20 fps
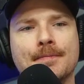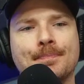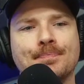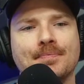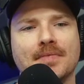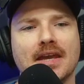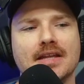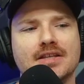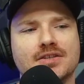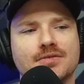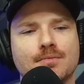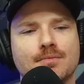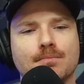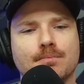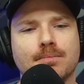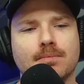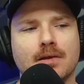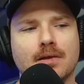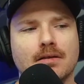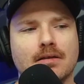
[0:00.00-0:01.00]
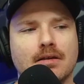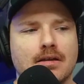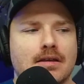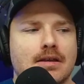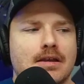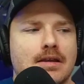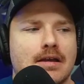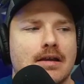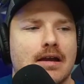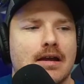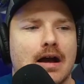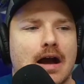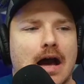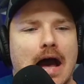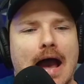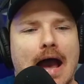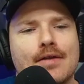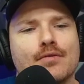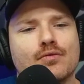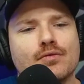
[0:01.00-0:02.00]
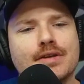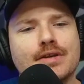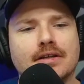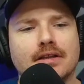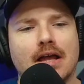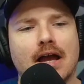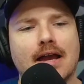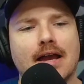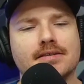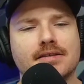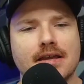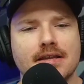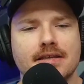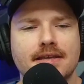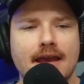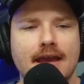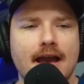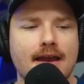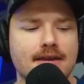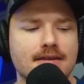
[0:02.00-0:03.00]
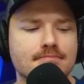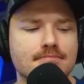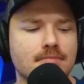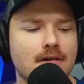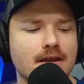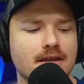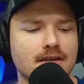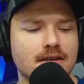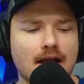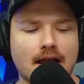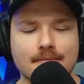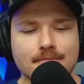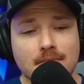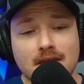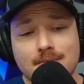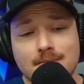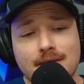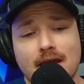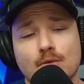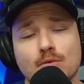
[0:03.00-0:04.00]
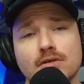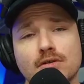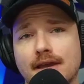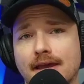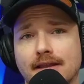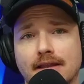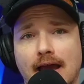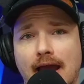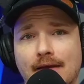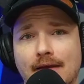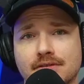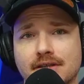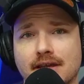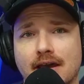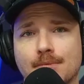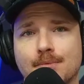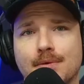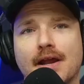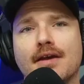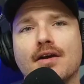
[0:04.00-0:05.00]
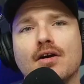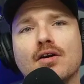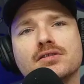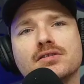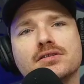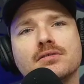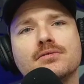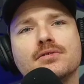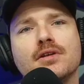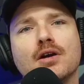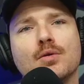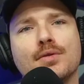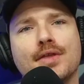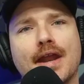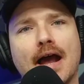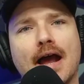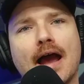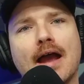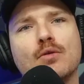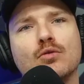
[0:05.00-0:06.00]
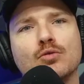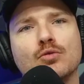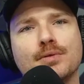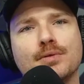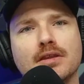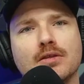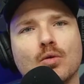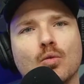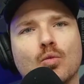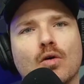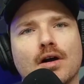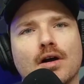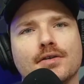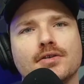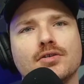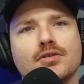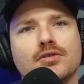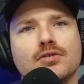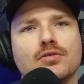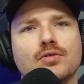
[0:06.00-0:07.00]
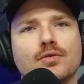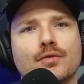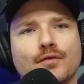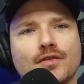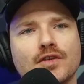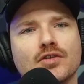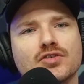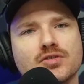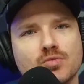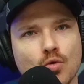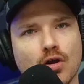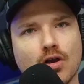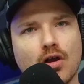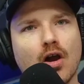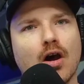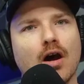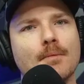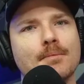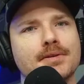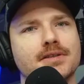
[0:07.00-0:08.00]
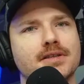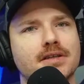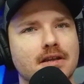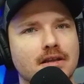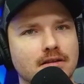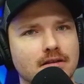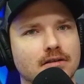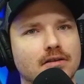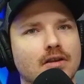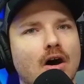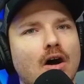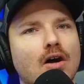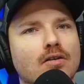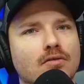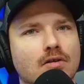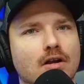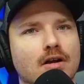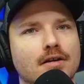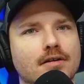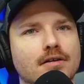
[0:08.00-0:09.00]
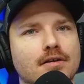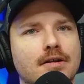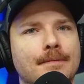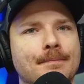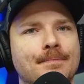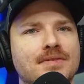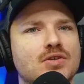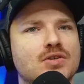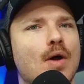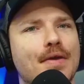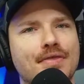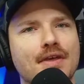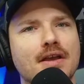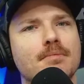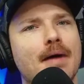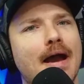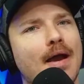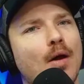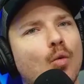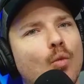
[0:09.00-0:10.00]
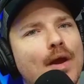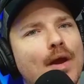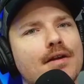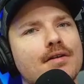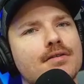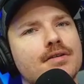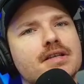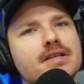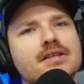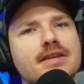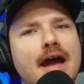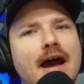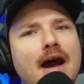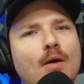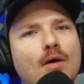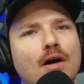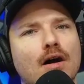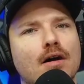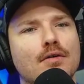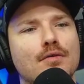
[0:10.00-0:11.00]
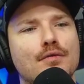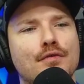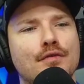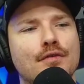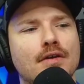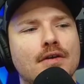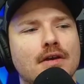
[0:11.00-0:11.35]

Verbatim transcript: it's I realize that yeah, it might I, maybe I will get laughed at, but I also know that I will be the one who feels more competent in the long run. So I think my awareness now of